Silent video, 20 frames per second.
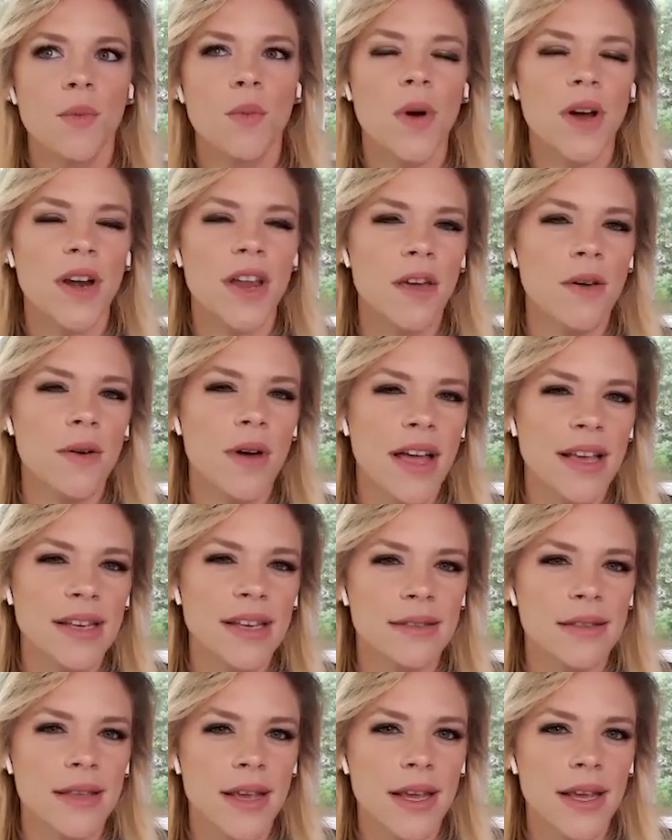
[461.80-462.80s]
What do you
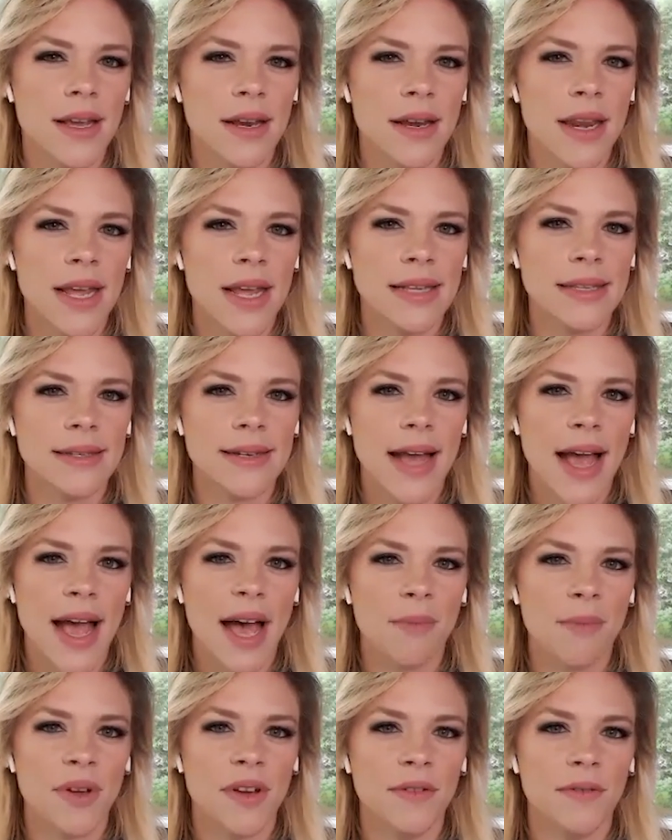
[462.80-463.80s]
guys think needs to
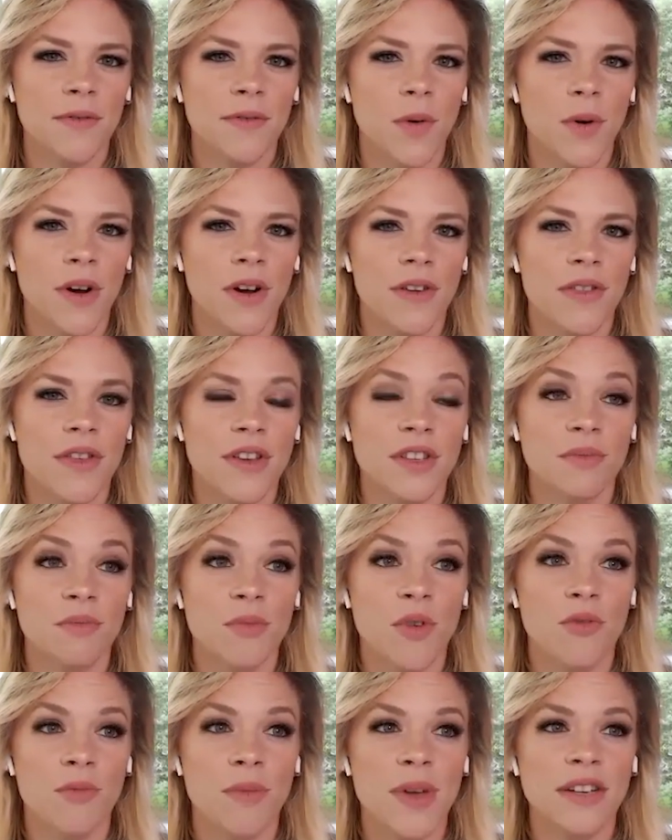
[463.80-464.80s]
happen for this
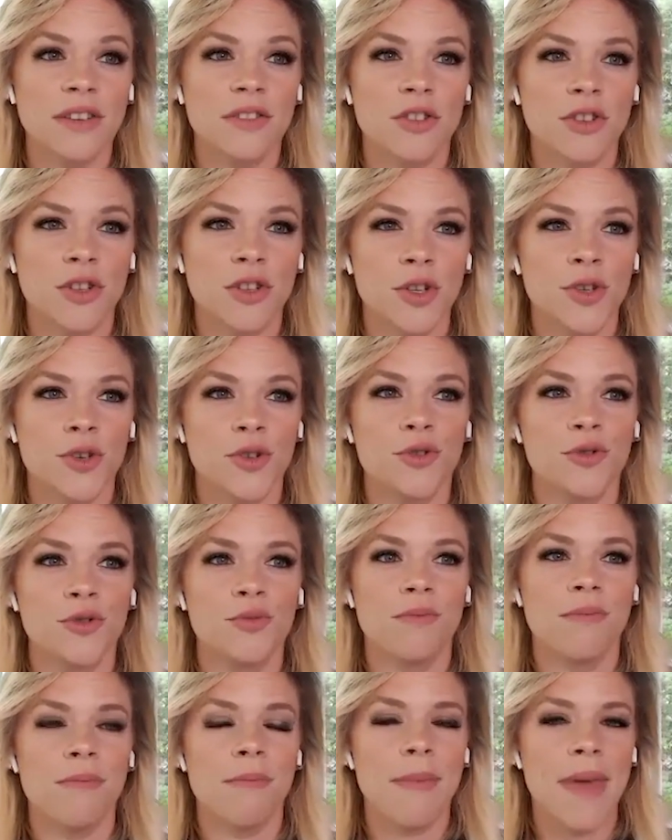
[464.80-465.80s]
movement
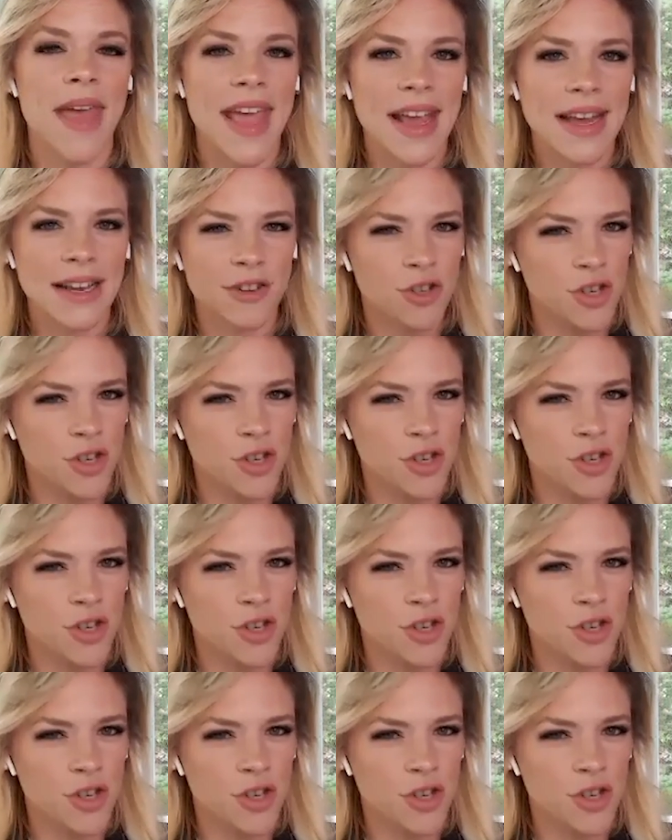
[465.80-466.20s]
to make